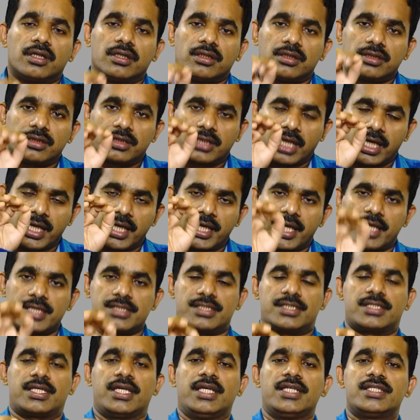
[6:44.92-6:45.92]
the
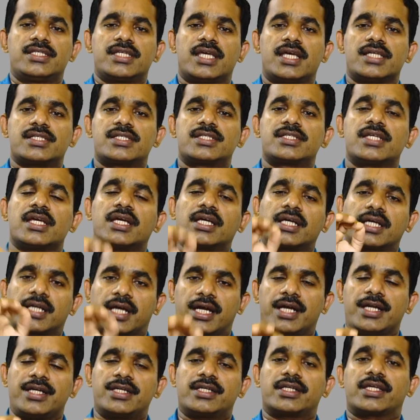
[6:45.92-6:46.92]
C G S T
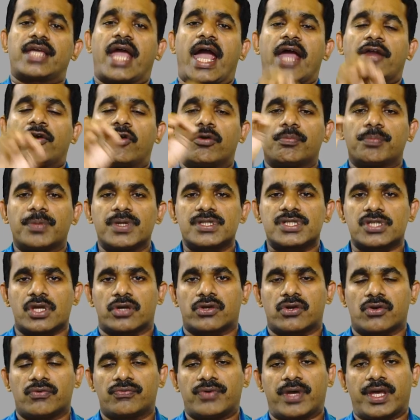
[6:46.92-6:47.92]
credit cannot be set
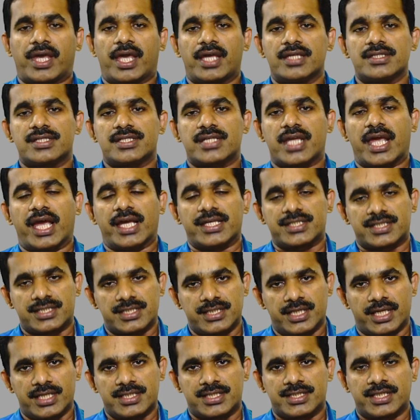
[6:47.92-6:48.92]
off against S
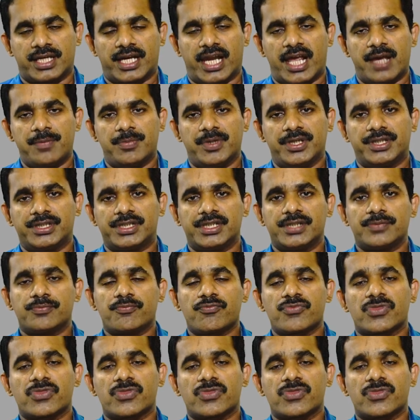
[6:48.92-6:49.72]
G S T liability,